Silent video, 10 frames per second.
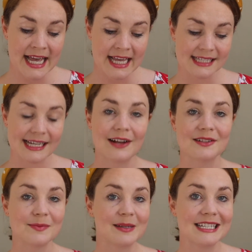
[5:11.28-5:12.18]
is
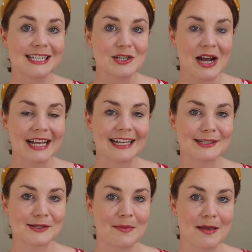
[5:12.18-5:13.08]
accountability
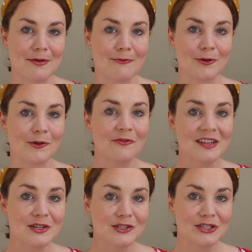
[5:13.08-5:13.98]
tracking. So maybe for your
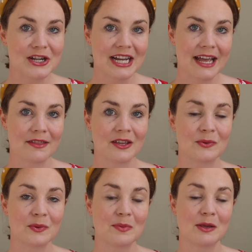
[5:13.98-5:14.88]
fitness journey, I think
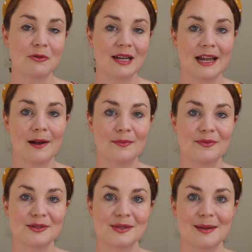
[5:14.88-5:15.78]
it would be really
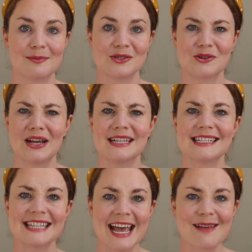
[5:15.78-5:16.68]
helpful to be able to create a
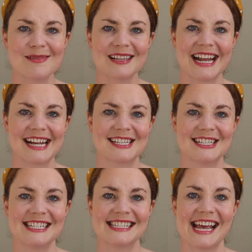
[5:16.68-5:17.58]
table and
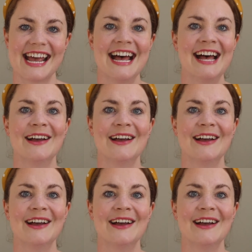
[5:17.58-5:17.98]
actually say,